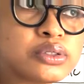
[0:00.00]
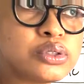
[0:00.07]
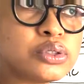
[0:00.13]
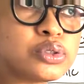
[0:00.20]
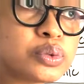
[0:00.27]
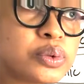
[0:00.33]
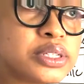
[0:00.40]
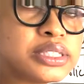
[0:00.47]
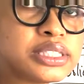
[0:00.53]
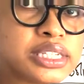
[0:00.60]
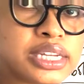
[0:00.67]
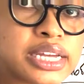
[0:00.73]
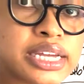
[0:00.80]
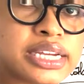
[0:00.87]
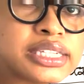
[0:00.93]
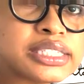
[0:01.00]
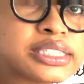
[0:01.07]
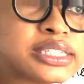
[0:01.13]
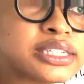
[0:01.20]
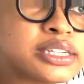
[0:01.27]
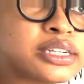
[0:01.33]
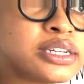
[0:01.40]
to
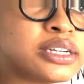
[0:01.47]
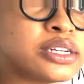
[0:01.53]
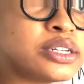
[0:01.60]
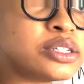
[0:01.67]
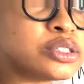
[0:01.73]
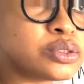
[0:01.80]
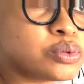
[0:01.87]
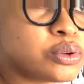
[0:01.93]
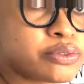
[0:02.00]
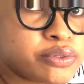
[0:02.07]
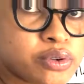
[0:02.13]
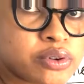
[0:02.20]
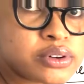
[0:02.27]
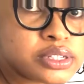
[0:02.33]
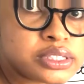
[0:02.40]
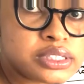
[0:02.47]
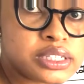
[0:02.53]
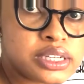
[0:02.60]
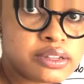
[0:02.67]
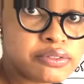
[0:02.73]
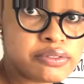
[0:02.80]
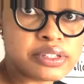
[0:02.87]
28. So of course,
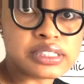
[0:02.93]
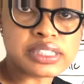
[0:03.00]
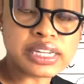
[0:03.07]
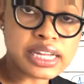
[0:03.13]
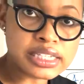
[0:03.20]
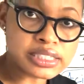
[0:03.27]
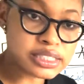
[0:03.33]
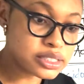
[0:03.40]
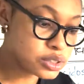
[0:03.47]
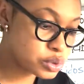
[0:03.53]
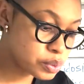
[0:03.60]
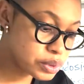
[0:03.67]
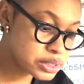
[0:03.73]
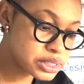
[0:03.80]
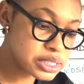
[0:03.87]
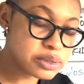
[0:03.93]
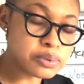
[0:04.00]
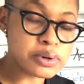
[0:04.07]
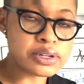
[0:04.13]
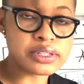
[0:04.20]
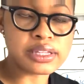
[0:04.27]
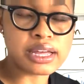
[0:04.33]
if it's less than
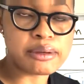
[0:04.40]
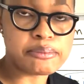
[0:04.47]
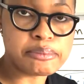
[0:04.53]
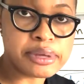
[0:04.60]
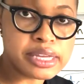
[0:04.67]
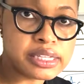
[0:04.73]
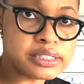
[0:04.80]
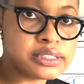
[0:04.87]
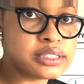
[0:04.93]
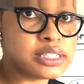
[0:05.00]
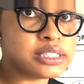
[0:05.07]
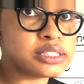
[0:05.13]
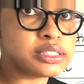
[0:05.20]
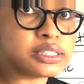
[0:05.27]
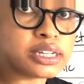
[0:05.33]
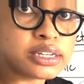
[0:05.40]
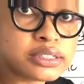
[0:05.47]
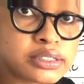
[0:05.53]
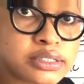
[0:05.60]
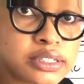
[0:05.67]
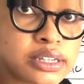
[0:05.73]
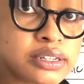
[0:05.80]
21, that means there's not
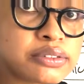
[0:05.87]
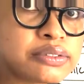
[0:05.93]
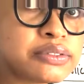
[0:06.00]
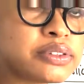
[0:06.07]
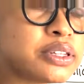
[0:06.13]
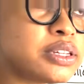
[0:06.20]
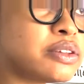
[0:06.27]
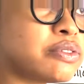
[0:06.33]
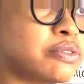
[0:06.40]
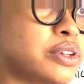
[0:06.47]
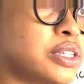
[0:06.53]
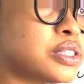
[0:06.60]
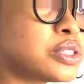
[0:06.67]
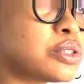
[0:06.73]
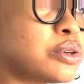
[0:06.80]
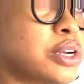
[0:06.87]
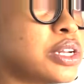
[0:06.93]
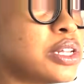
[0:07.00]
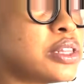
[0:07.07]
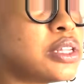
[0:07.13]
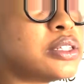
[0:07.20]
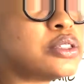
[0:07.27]
enough. If it's
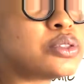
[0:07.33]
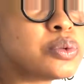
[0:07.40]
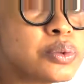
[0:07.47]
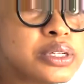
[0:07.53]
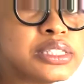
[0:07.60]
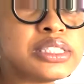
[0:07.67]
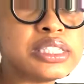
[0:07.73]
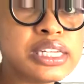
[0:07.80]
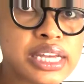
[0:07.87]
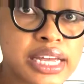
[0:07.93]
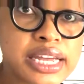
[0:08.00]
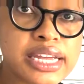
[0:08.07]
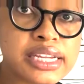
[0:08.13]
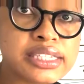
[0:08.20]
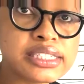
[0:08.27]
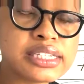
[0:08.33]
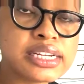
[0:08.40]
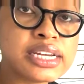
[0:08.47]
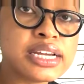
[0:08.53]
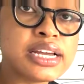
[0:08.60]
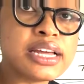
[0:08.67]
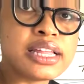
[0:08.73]
greater than 28,
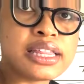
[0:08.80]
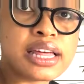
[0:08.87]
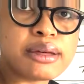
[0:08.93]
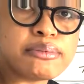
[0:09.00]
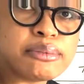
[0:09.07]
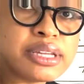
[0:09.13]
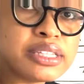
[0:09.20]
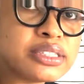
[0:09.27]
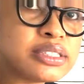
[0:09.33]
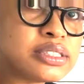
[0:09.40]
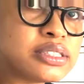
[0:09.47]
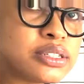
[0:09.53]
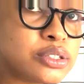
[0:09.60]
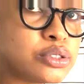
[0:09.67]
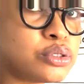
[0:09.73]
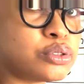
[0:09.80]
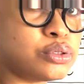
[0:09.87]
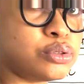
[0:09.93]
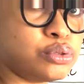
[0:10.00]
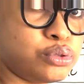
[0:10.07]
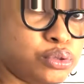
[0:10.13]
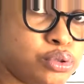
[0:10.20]
that means there's
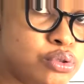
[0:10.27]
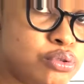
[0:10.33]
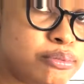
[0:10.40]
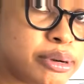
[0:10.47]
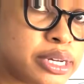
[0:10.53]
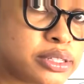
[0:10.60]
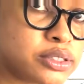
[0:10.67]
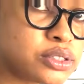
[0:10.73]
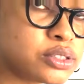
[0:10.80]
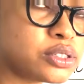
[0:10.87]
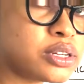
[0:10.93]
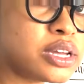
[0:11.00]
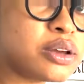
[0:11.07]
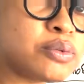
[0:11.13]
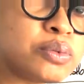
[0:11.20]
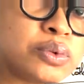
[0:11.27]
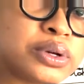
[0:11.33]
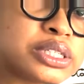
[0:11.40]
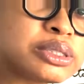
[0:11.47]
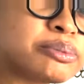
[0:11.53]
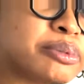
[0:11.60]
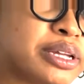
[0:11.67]
too much. And we'll
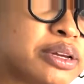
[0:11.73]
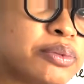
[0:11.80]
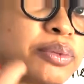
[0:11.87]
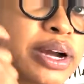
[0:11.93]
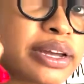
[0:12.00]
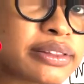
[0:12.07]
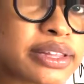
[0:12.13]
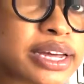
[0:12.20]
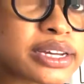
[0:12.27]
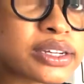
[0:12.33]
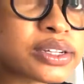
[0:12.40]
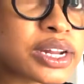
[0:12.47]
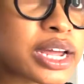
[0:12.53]
explain why that could